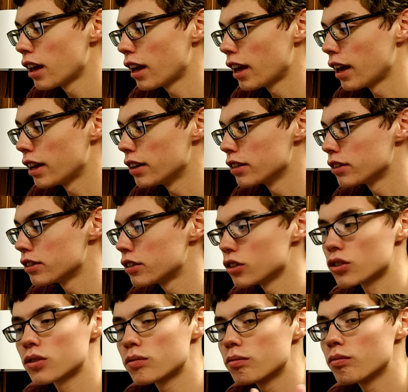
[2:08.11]
and
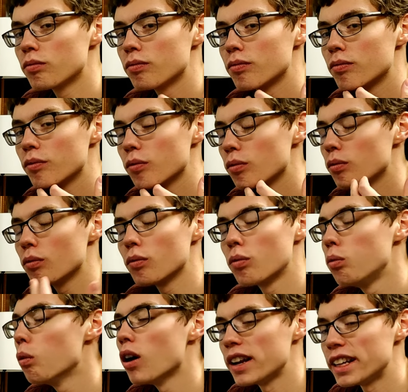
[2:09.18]
just
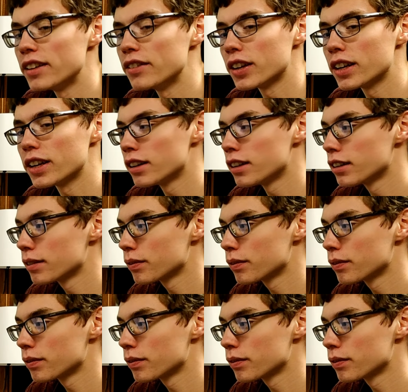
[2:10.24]
what even.